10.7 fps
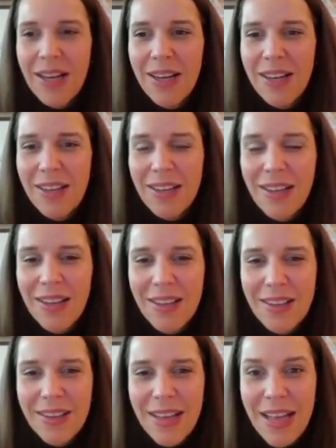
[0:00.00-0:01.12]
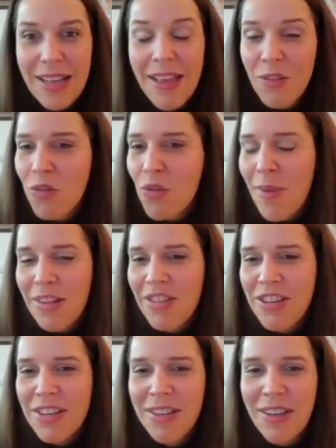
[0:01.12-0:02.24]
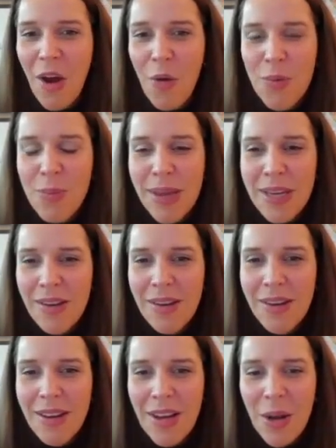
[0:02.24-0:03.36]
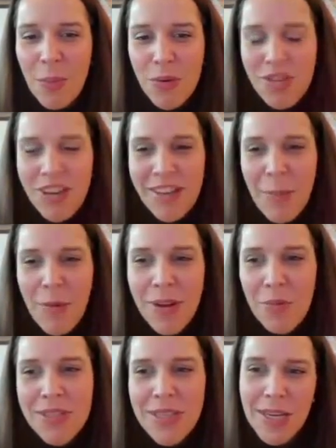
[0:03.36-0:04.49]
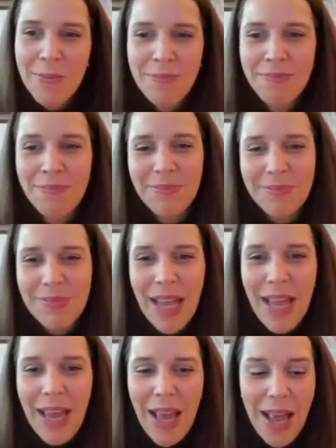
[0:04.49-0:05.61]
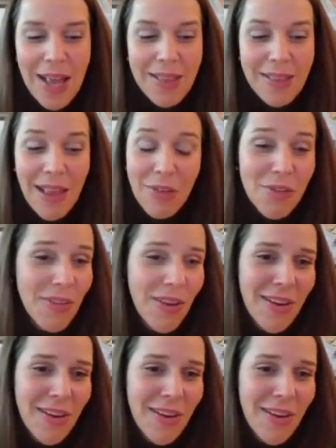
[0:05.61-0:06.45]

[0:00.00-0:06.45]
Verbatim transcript: And that's the magic and how we make a project happen, I would say. And that's